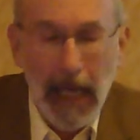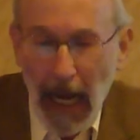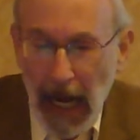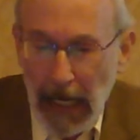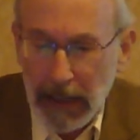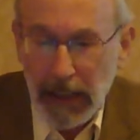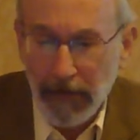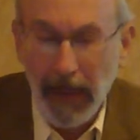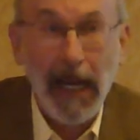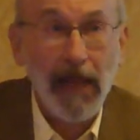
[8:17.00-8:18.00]
And
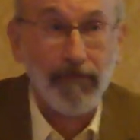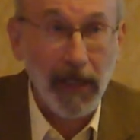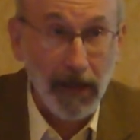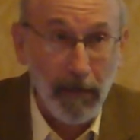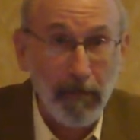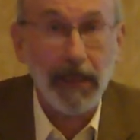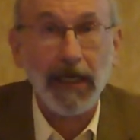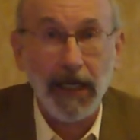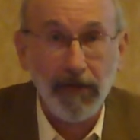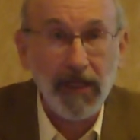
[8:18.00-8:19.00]
they have been
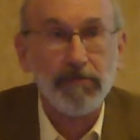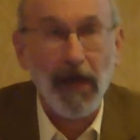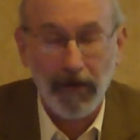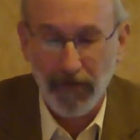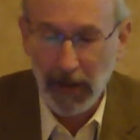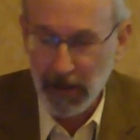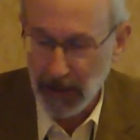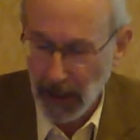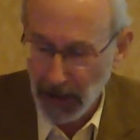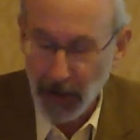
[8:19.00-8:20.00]
getting these benefits